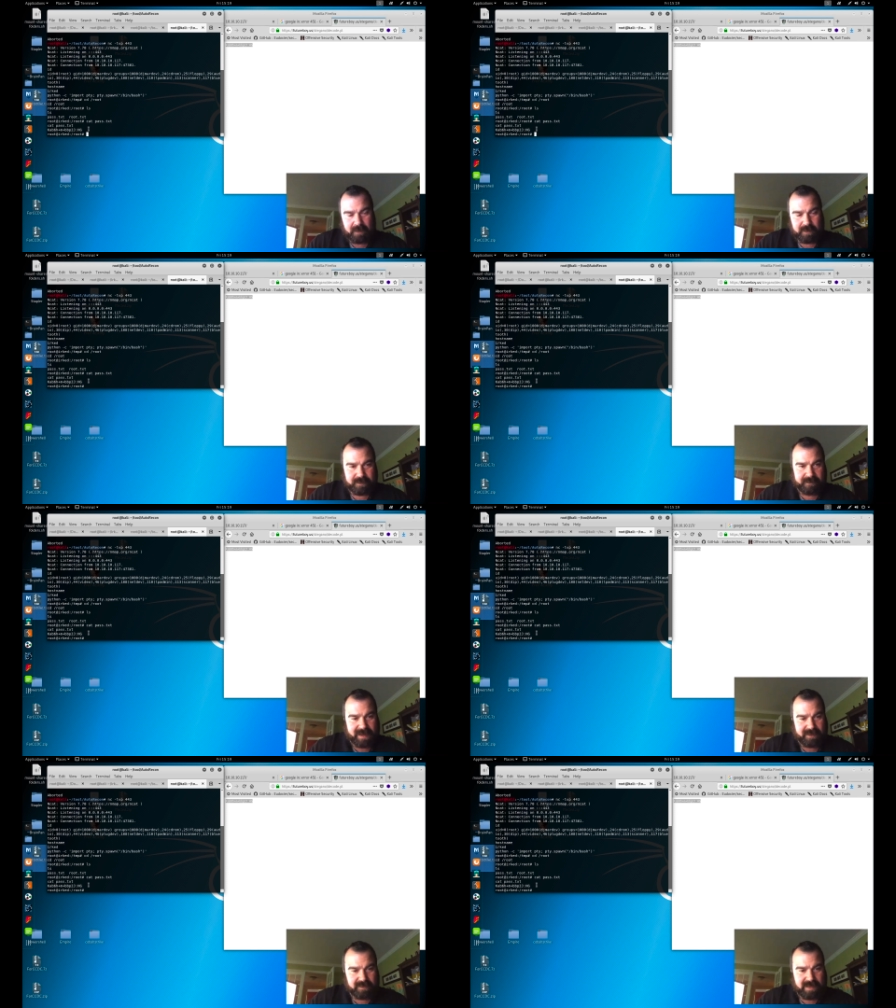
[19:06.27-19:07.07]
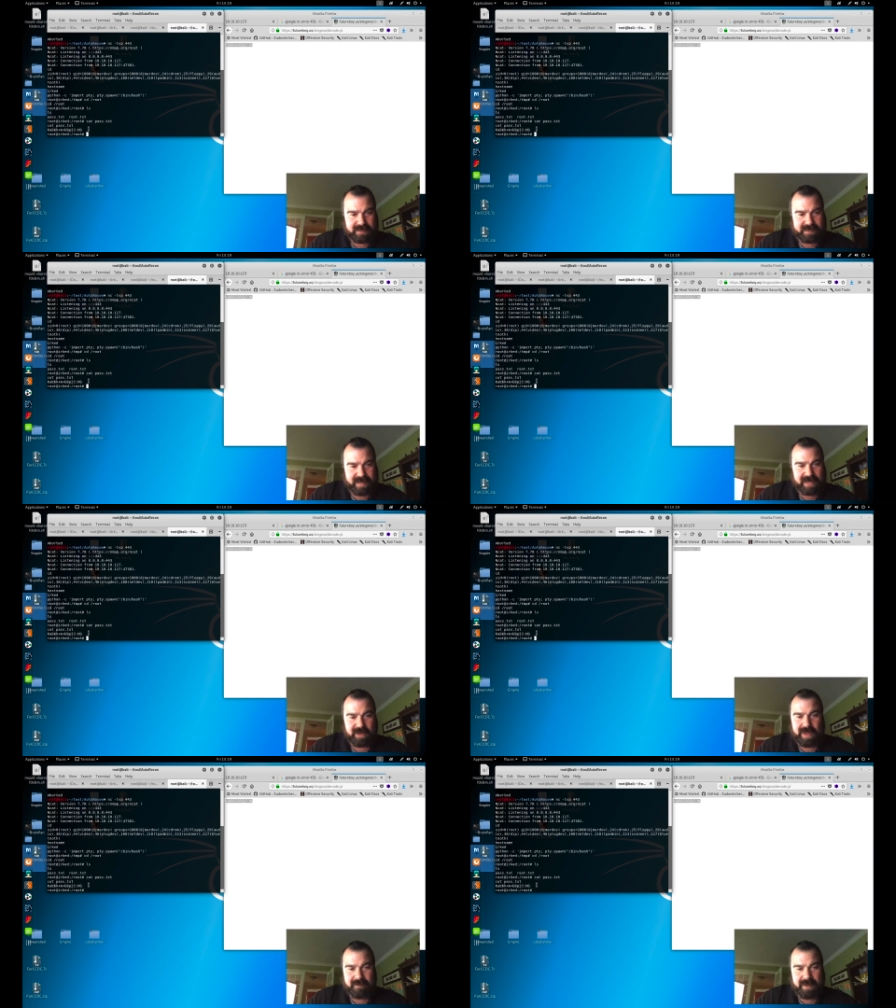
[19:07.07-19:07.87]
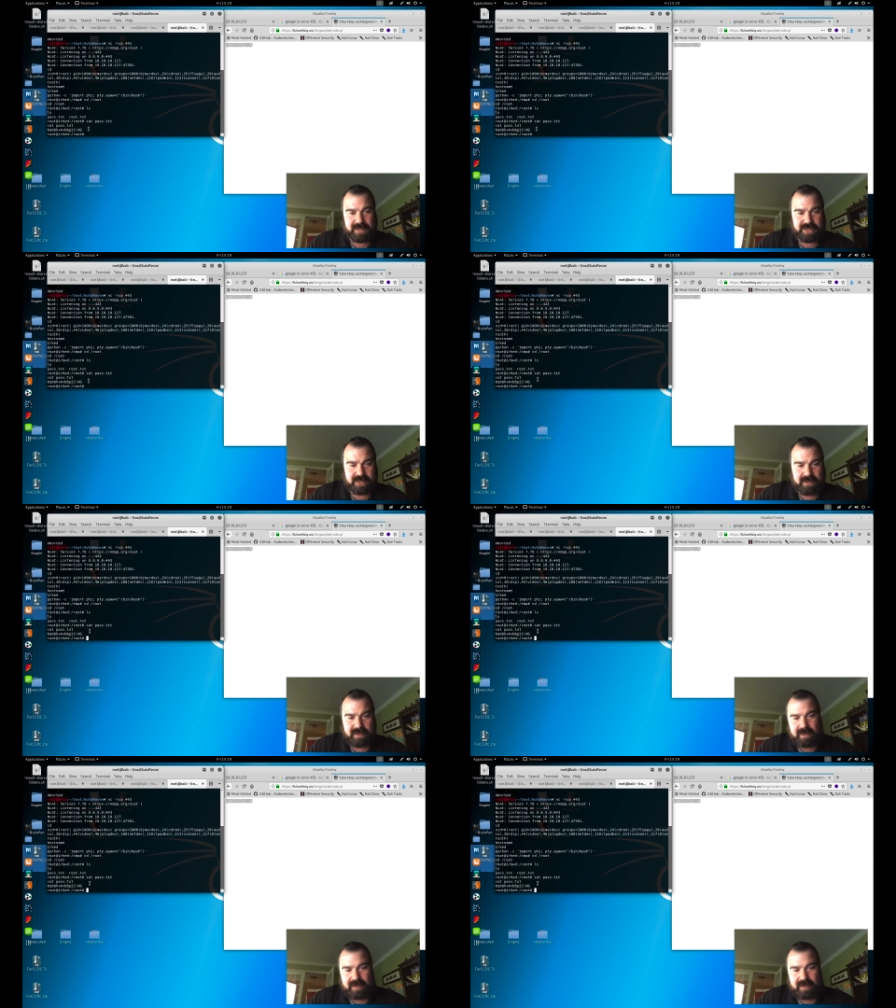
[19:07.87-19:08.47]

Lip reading: which we found through that stego image.